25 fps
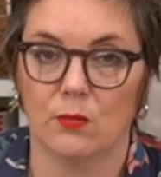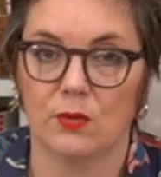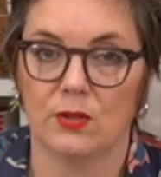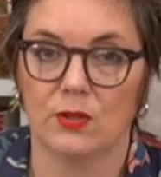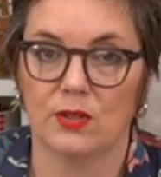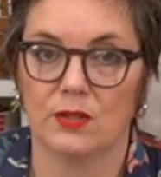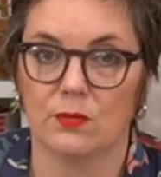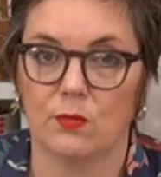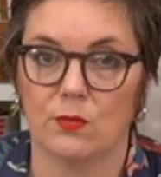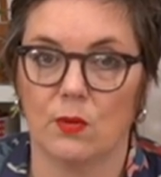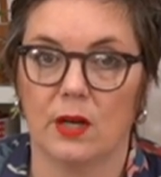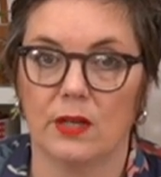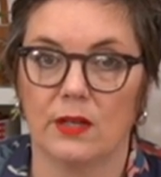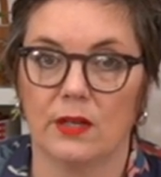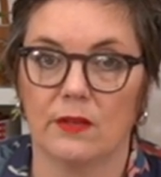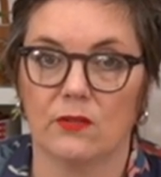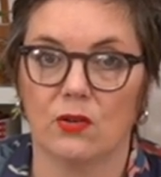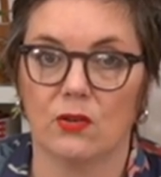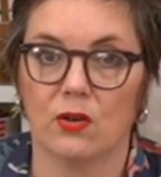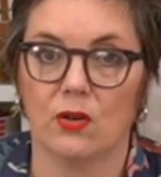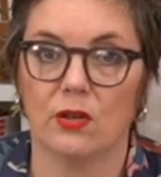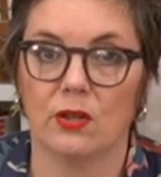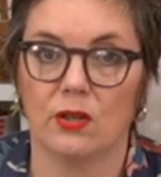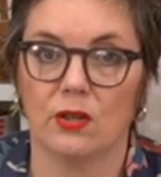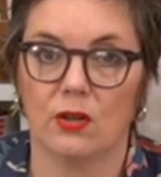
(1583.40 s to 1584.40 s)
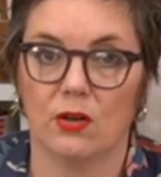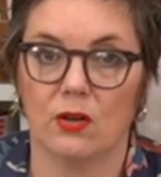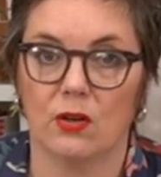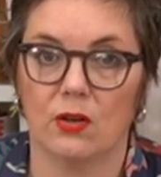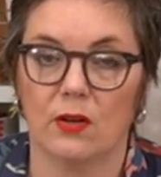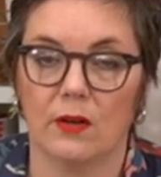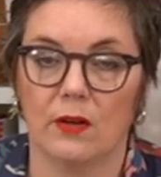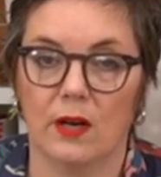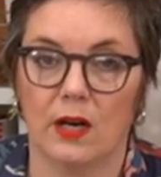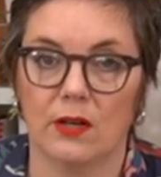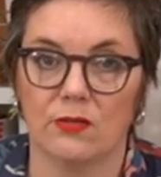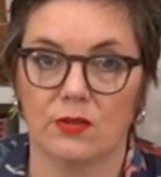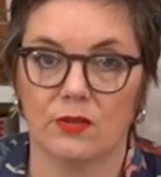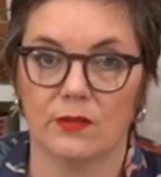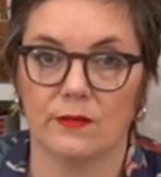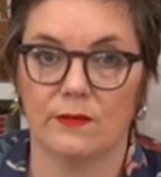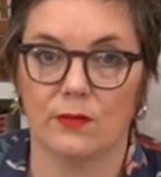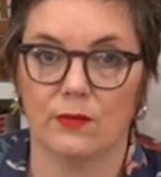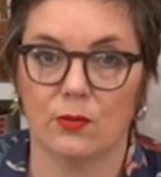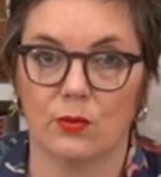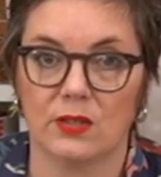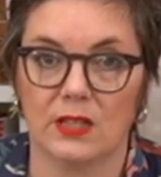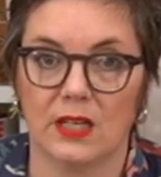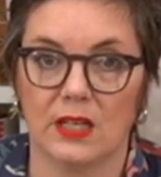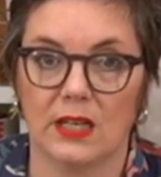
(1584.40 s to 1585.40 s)
which is why you've got your
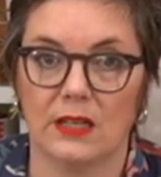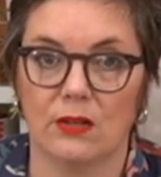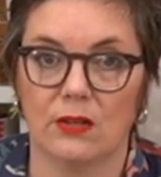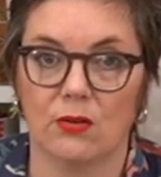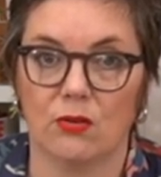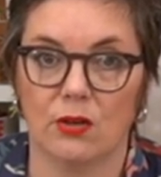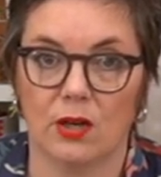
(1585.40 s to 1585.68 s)
114